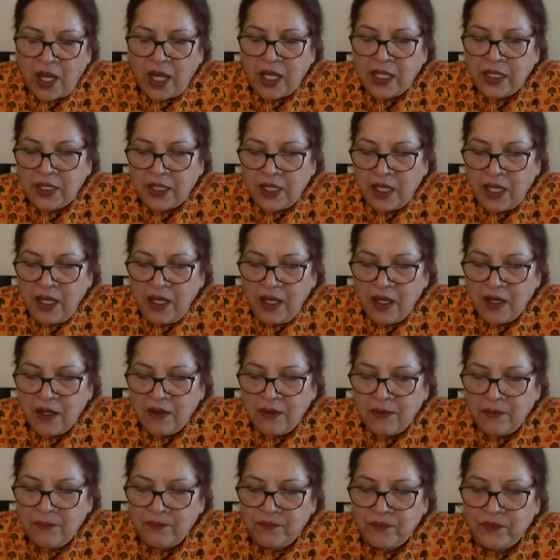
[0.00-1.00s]
I
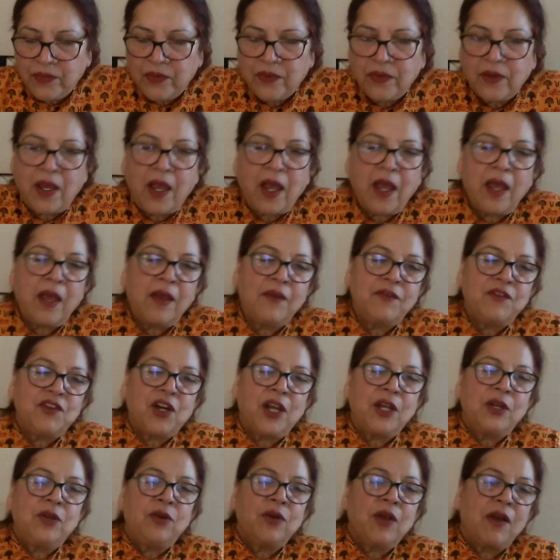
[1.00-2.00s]
think I have
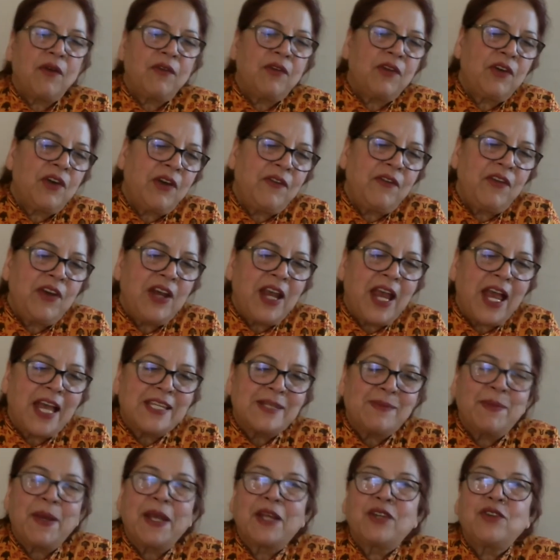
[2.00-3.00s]
tried to cover every
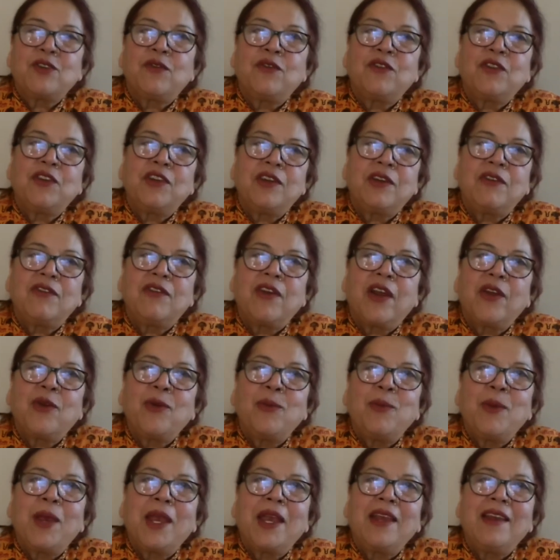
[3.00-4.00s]
aspect of it and
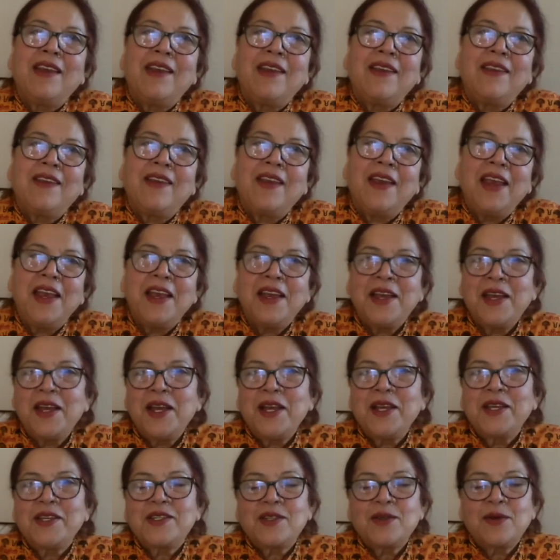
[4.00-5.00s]
tried to make it easy.
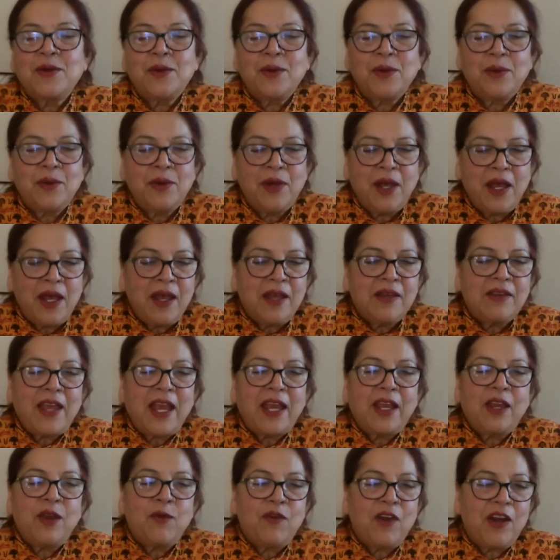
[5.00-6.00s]
So,
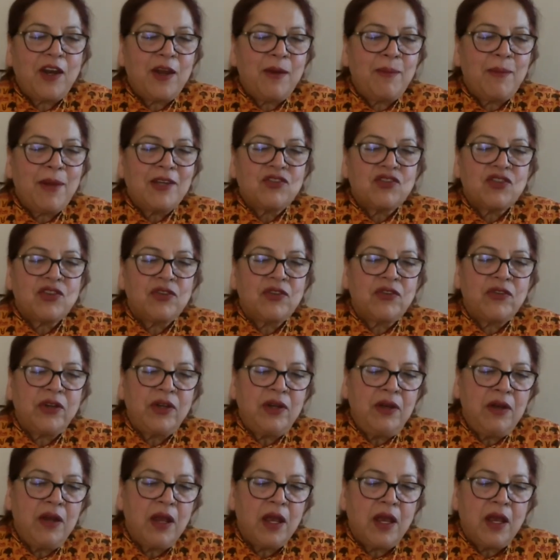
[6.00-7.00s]
thank you very much,
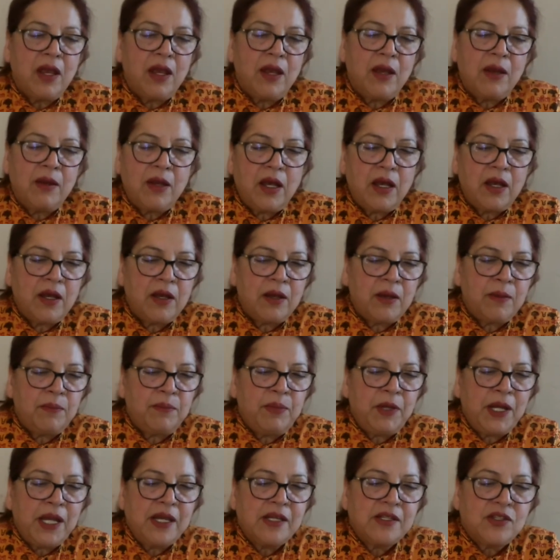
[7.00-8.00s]
children.
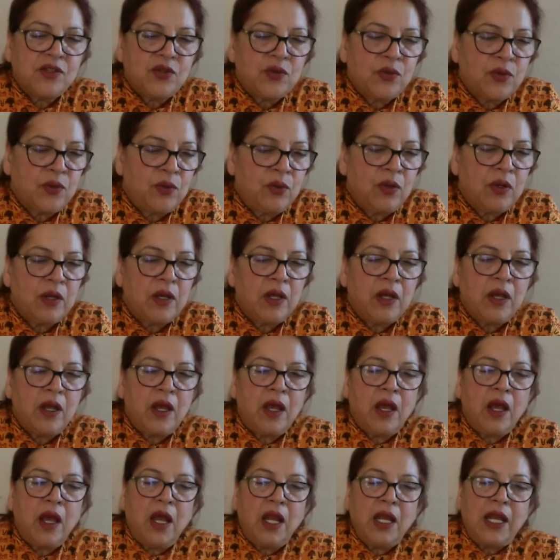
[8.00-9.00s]
Please do
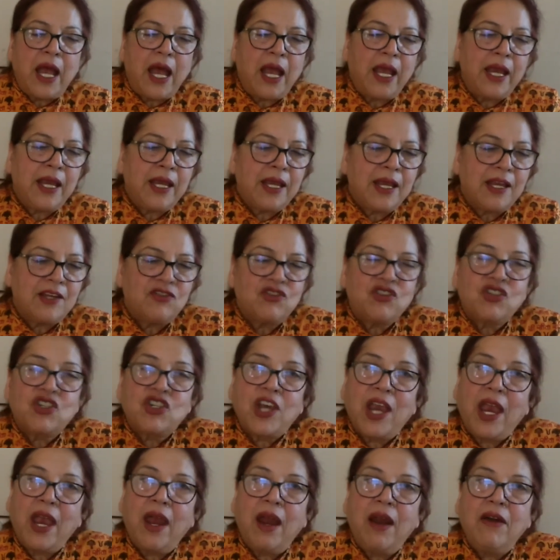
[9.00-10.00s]
like and
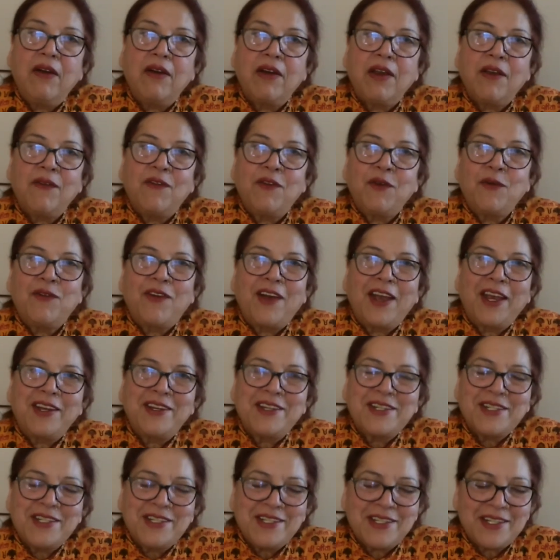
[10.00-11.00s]
share if you
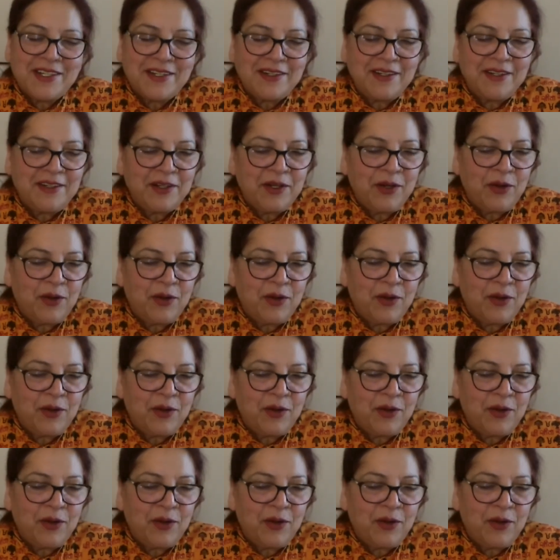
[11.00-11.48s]
find it,